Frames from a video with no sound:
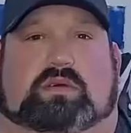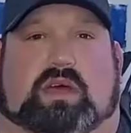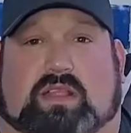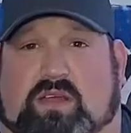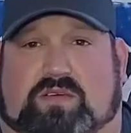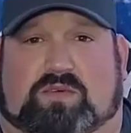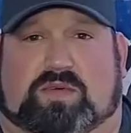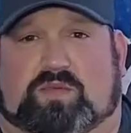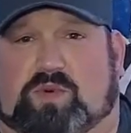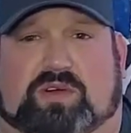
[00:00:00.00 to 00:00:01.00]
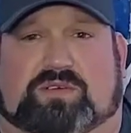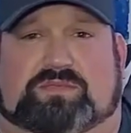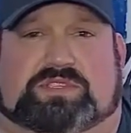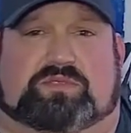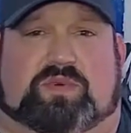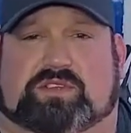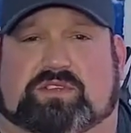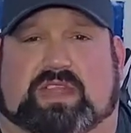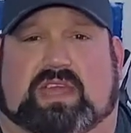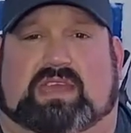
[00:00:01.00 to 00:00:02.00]
Hello and welcome to
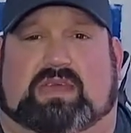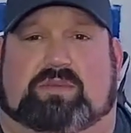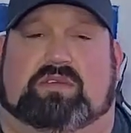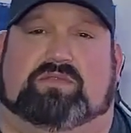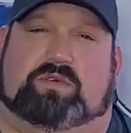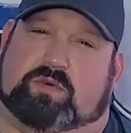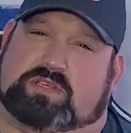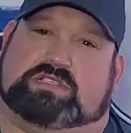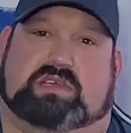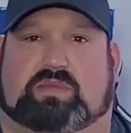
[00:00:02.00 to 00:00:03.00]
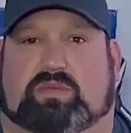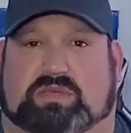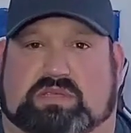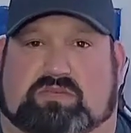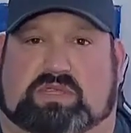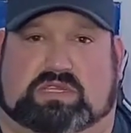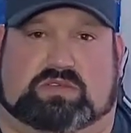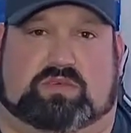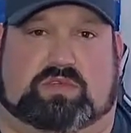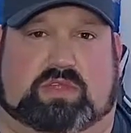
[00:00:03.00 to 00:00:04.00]
Wonder Dad Gaming. Of course, I am Lemon76
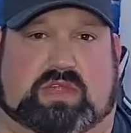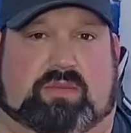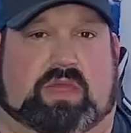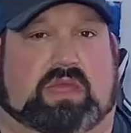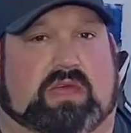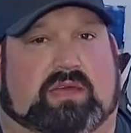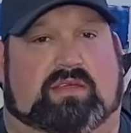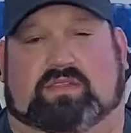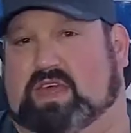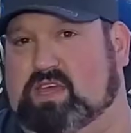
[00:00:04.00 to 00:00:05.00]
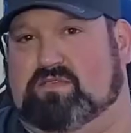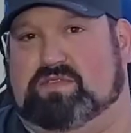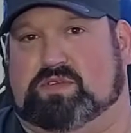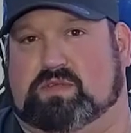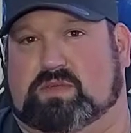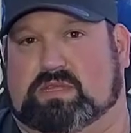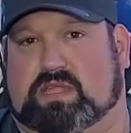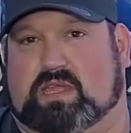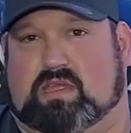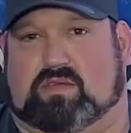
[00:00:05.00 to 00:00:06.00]
of Wonder Dad Gaming. Thank you for joining me
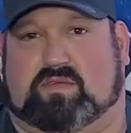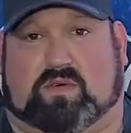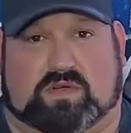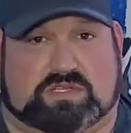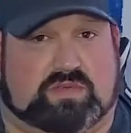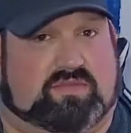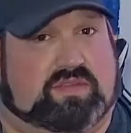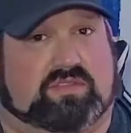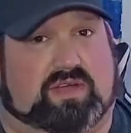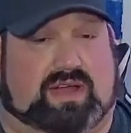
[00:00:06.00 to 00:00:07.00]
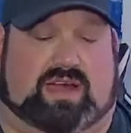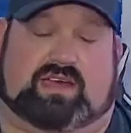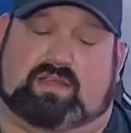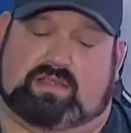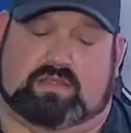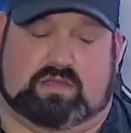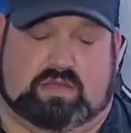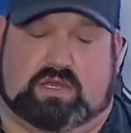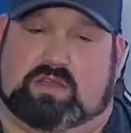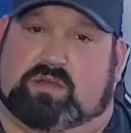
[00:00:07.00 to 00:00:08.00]
today. Of course, we have another On
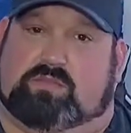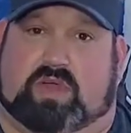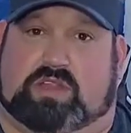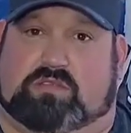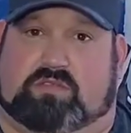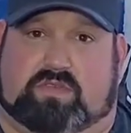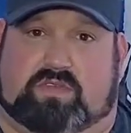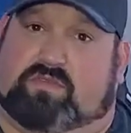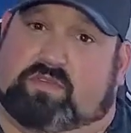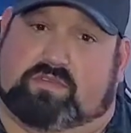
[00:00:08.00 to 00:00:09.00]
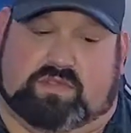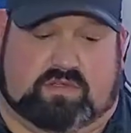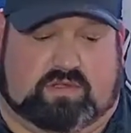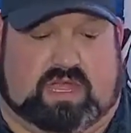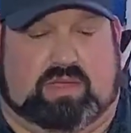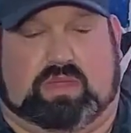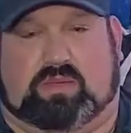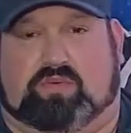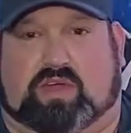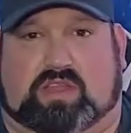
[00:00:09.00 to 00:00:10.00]
product review for their
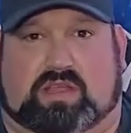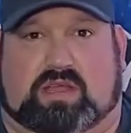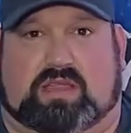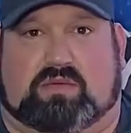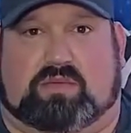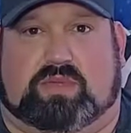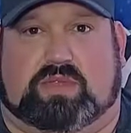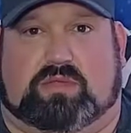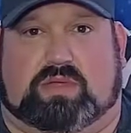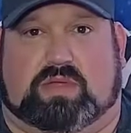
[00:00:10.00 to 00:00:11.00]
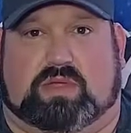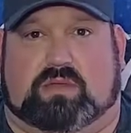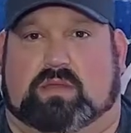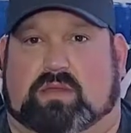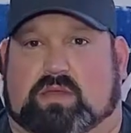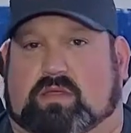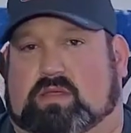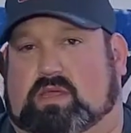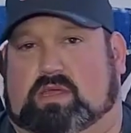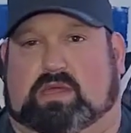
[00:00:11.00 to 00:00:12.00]
gaming product line that we've been doing.
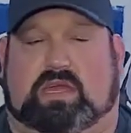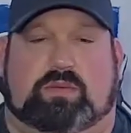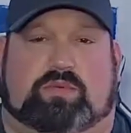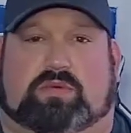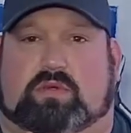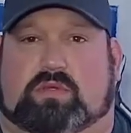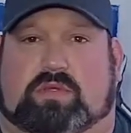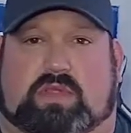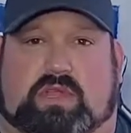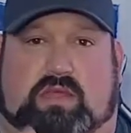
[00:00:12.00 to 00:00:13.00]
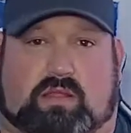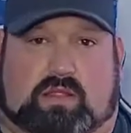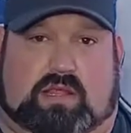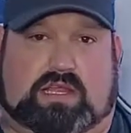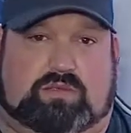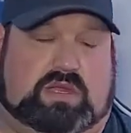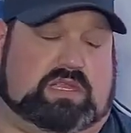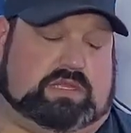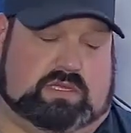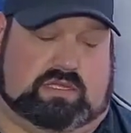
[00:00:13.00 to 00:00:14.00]
The keyboard, the
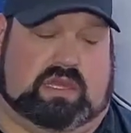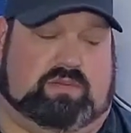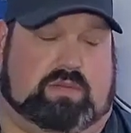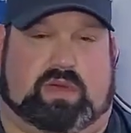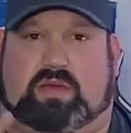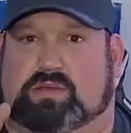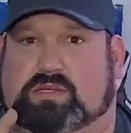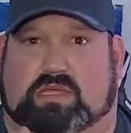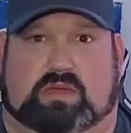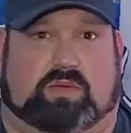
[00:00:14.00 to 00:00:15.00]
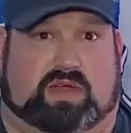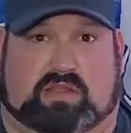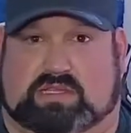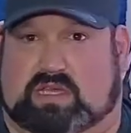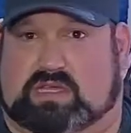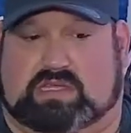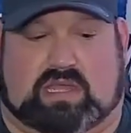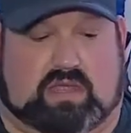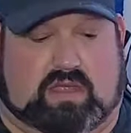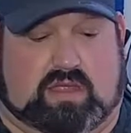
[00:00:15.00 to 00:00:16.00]
lightweight gaming mouse, the wireless
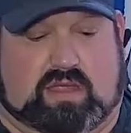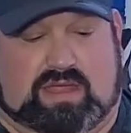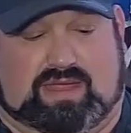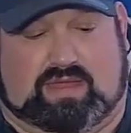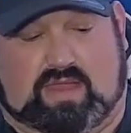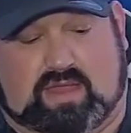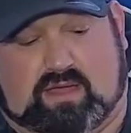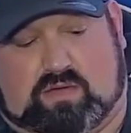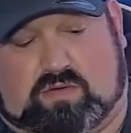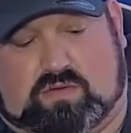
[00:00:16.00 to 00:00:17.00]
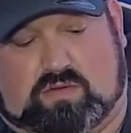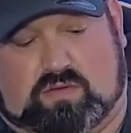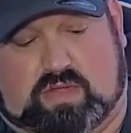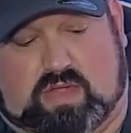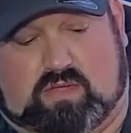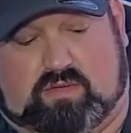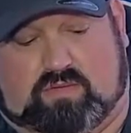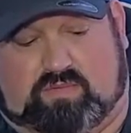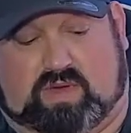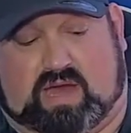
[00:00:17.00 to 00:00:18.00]
headset, and now,
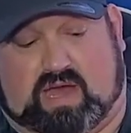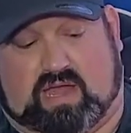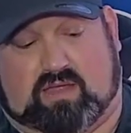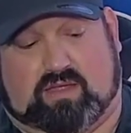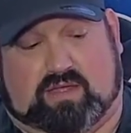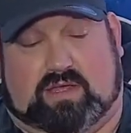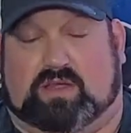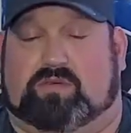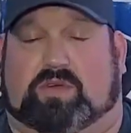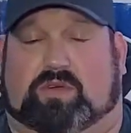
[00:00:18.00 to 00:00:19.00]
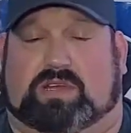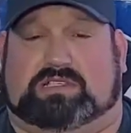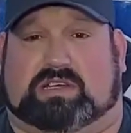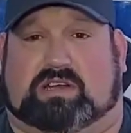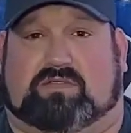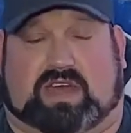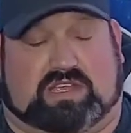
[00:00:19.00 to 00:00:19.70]
by request of